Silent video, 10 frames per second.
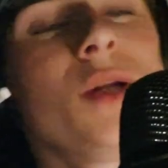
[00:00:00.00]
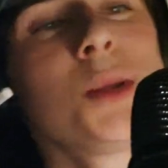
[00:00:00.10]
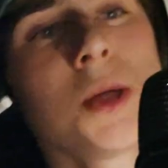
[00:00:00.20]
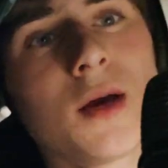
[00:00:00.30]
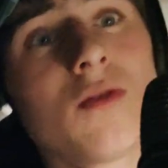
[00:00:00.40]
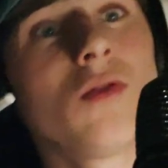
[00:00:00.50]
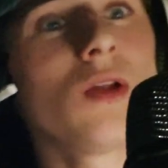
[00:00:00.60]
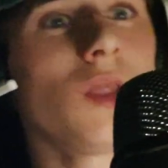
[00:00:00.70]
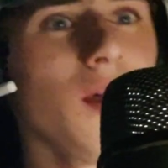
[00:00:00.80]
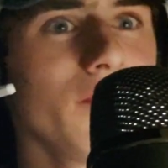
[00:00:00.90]
check to
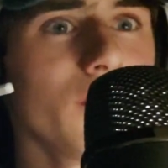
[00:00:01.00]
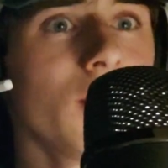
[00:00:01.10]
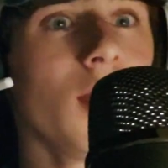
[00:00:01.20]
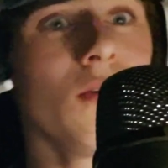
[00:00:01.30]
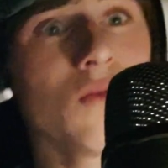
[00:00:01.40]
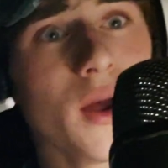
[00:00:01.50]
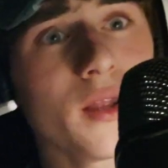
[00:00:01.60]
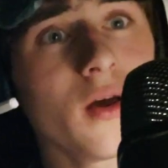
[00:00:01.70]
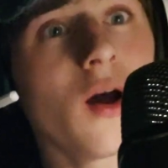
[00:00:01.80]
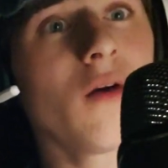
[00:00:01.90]
the left and
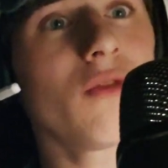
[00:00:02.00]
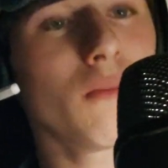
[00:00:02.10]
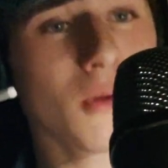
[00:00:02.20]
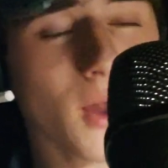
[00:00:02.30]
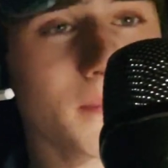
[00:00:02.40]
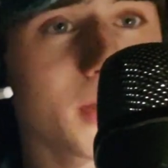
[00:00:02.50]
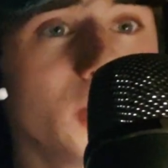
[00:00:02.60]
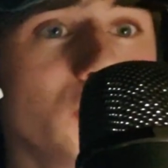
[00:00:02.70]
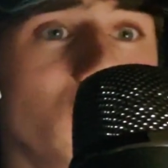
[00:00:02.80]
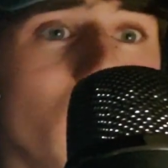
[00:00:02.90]
right of the prop
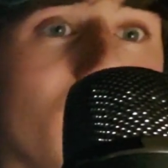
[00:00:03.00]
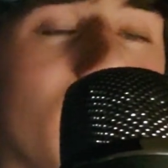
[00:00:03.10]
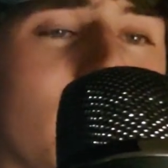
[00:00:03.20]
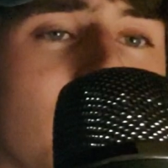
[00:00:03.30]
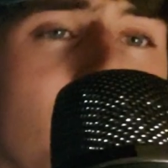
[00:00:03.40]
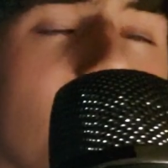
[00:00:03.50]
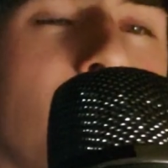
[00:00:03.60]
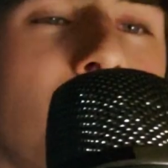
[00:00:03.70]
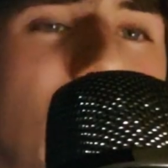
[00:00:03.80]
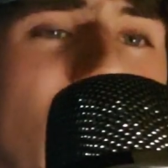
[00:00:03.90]
to make
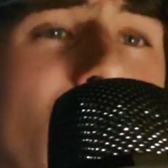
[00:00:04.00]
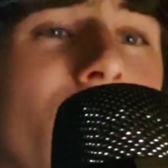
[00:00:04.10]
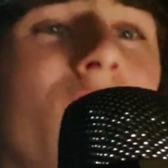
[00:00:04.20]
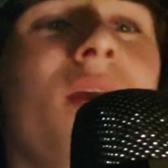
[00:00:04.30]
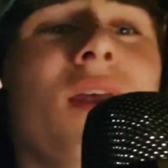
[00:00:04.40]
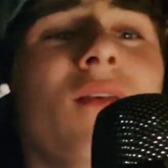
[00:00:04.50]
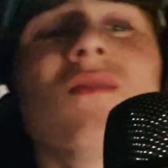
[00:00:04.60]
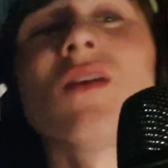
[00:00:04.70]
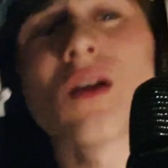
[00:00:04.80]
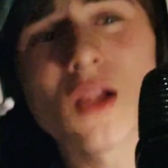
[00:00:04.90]
sure it
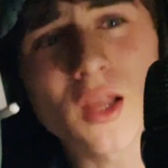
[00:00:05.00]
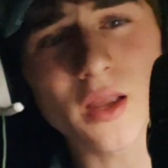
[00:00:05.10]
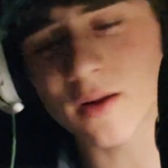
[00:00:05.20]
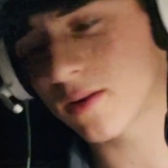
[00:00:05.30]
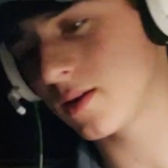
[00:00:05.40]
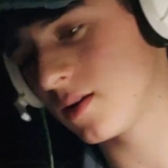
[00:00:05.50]
is clear.